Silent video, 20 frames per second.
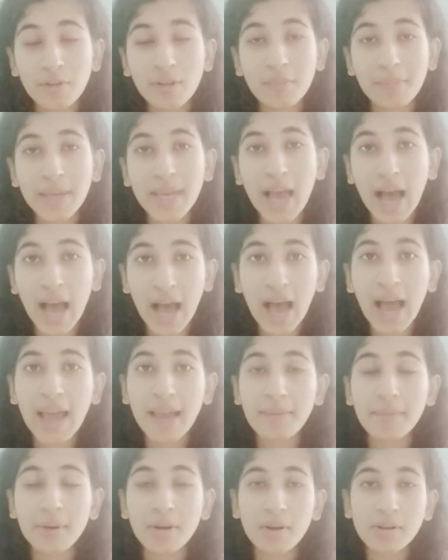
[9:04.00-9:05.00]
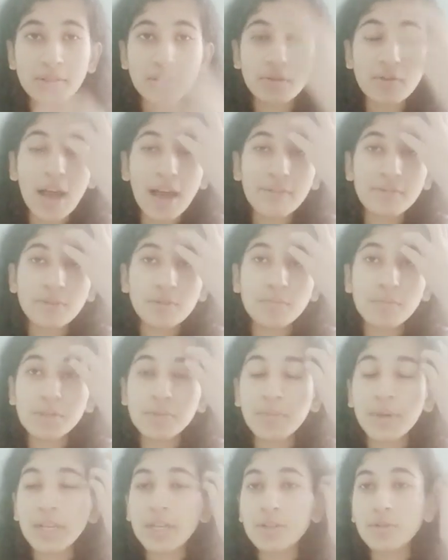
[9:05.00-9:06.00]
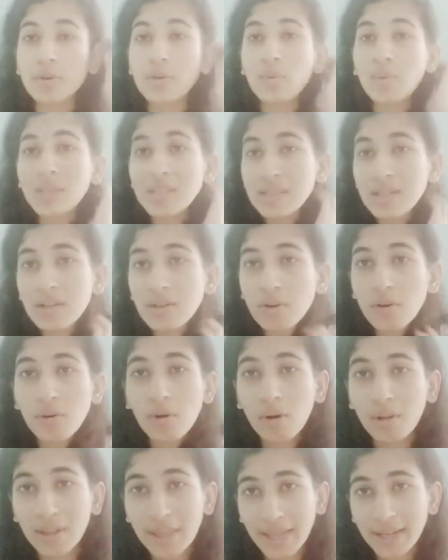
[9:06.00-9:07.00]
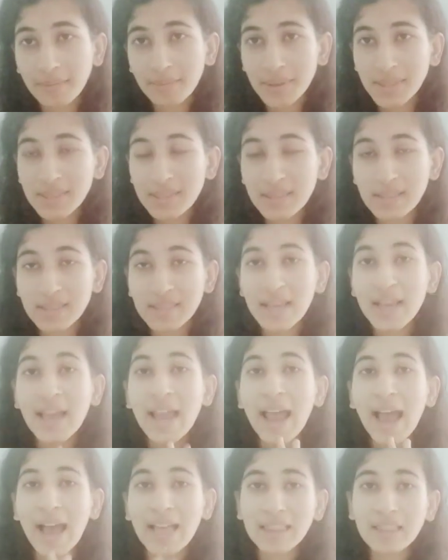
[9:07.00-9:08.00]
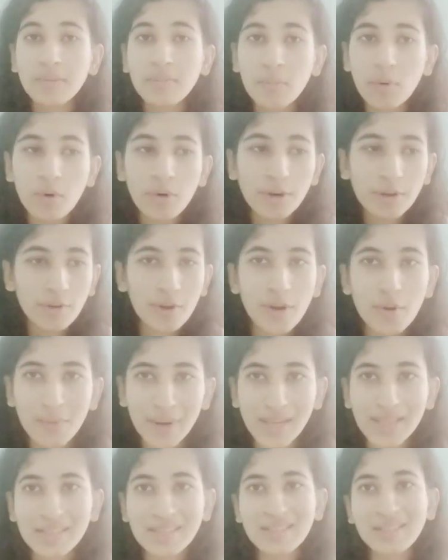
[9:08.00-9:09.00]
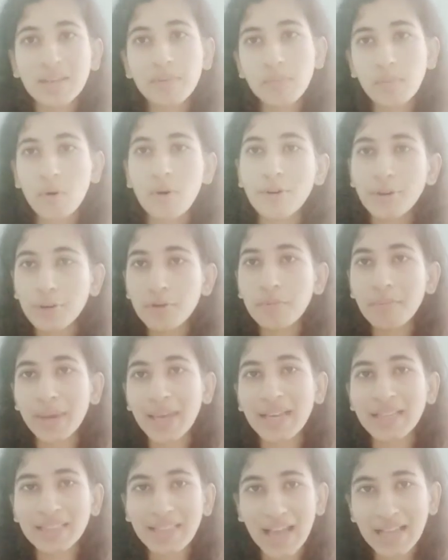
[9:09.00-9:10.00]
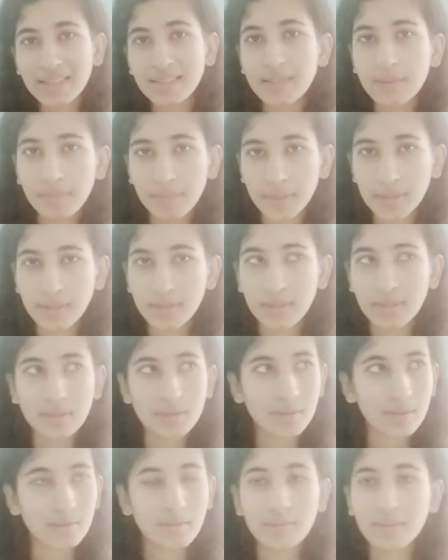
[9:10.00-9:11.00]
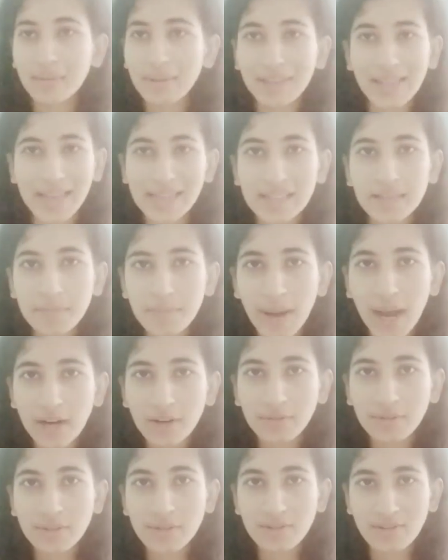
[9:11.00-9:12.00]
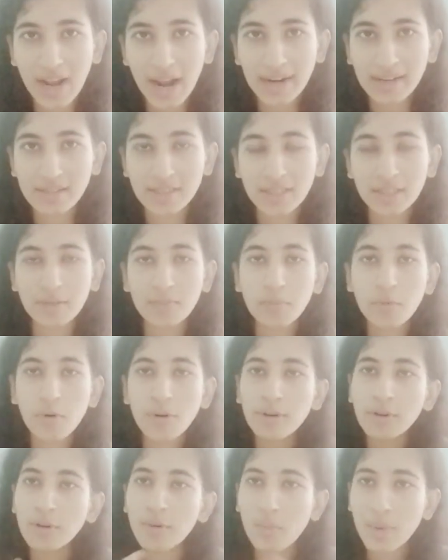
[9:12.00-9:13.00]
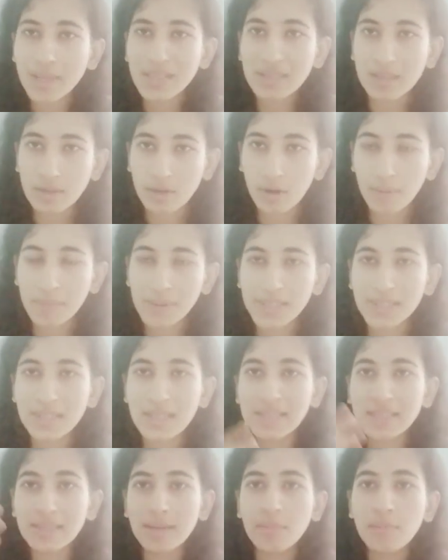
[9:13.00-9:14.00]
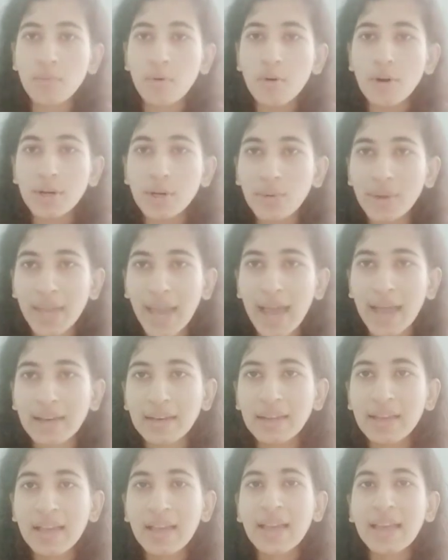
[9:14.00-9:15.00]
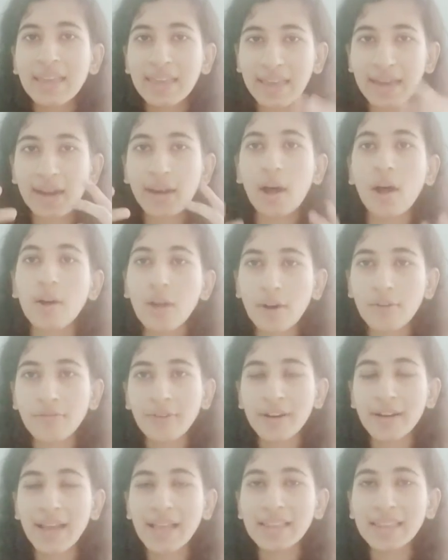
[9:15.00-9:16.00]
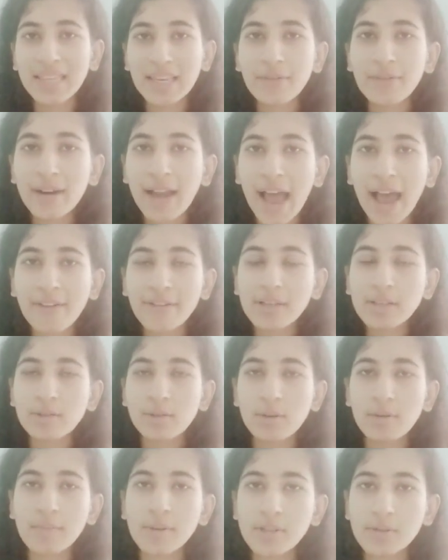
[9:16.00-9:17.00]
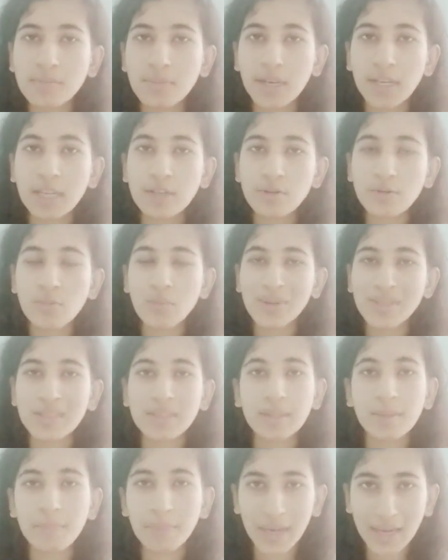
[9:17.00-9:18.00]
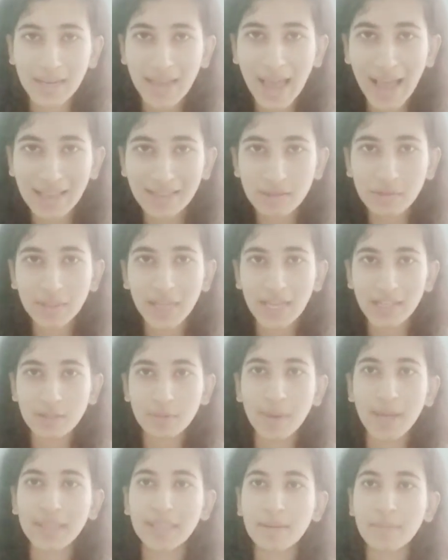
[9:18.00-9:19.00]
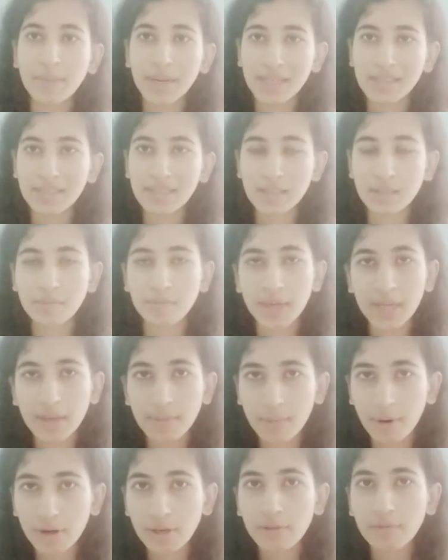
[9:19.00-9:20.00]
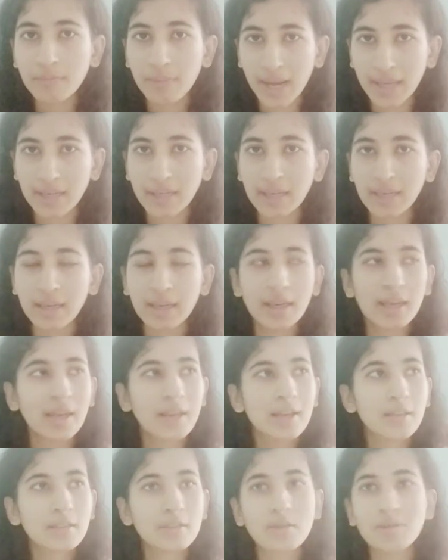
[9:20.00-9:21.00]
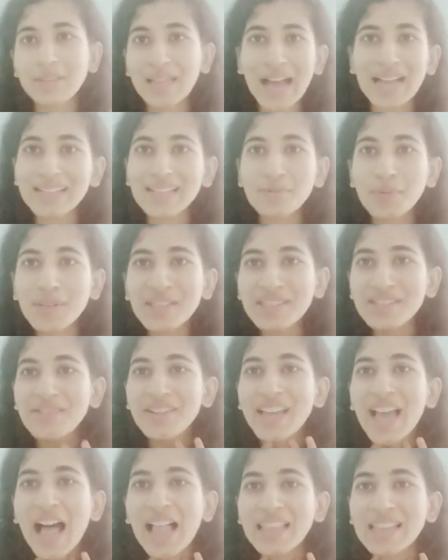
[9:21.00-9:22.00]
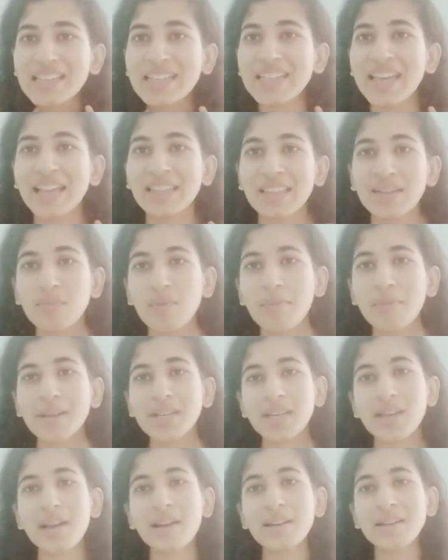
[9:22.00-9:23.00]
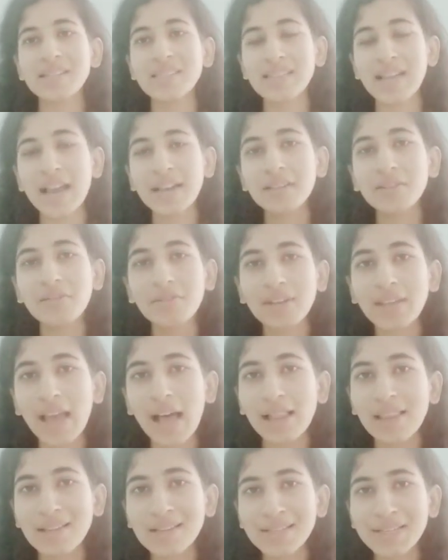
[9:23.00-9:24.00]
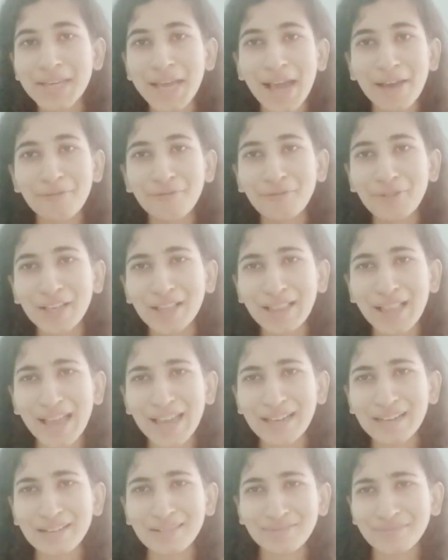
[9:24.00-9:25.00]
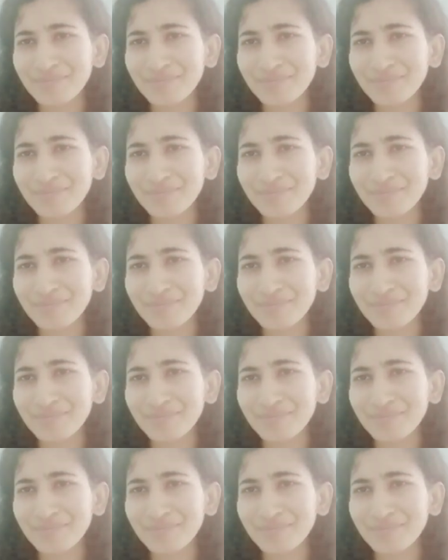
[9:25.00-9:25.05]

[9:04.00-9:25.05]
will be high because you have so much money to invest in your online business. And the more you invest, the more you make. That's the business. That's the part of the strategy. The more you invest in your business, the more you can get out of it. And they were having so much money to invest in the paid ads, so that's why they made such a big amount of money. So that was the reality. And the moment I understand the reality, I feel like